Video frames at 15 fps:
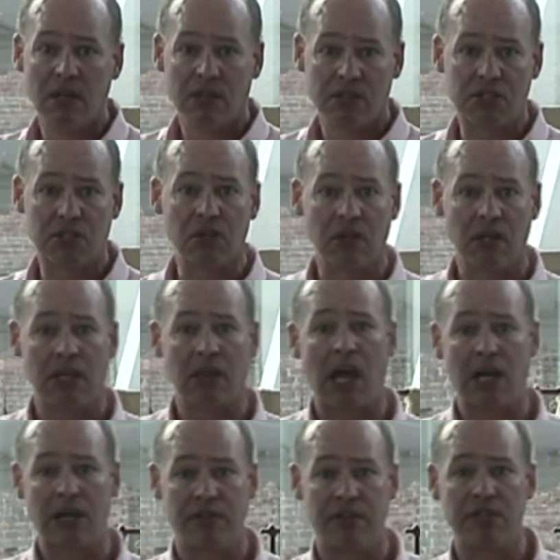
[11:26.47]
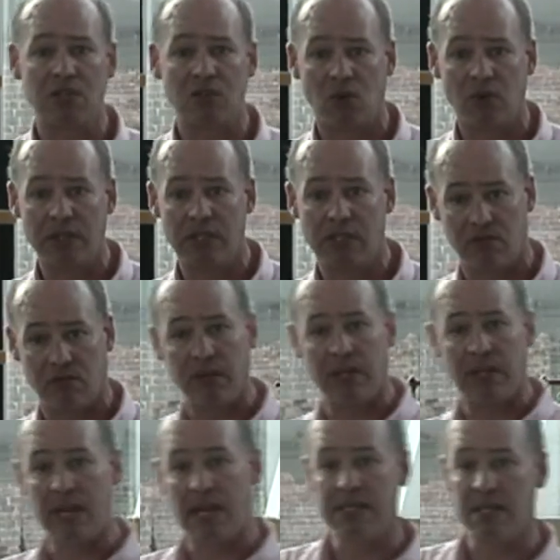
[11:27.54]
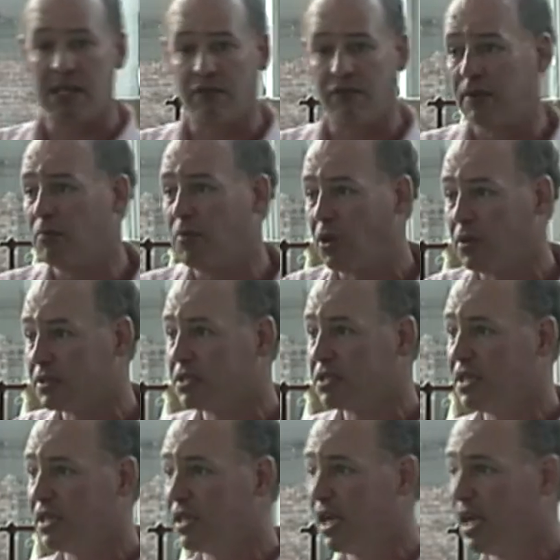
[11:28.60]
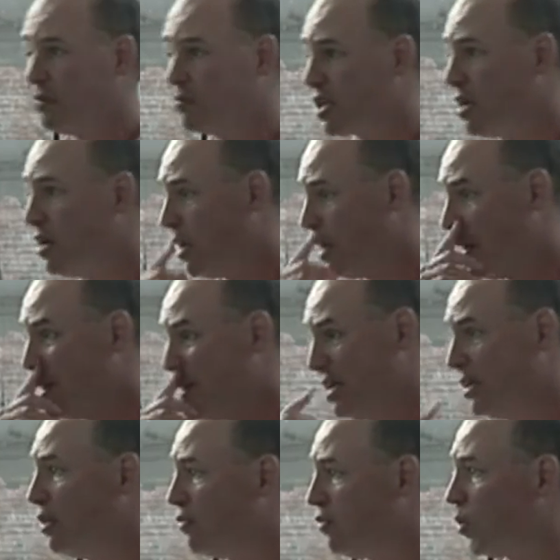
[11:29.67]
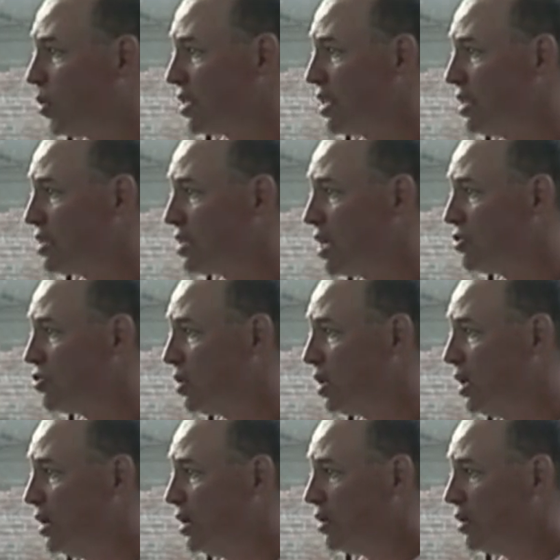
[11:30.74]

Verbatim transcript: Certainly, a lot of historians have really identified ball and stick games uh, in the 14th century.